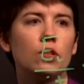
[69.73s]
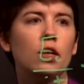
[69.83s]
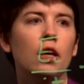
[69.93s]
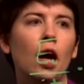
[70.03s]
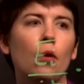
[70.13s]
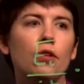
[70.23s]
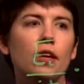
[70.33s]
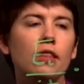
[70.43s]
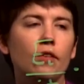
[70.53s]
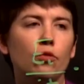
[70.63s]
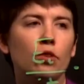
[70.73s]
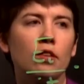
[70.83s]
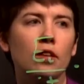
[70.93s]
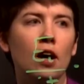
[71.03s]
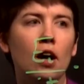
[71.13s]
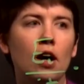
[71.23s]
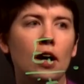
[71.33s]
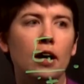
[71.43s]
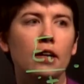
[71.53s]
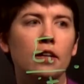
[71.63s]
And we're then left with
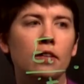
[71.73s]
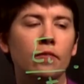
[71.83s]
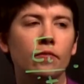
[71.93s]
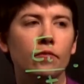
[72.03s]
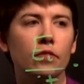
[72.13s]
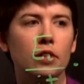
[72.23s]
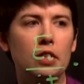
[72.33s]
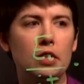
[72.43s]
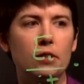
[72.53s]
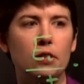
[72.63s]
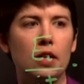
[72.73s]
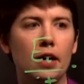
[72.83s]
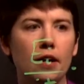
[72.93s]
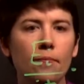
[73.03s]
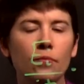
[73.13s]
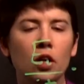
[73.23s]
i, e to the i,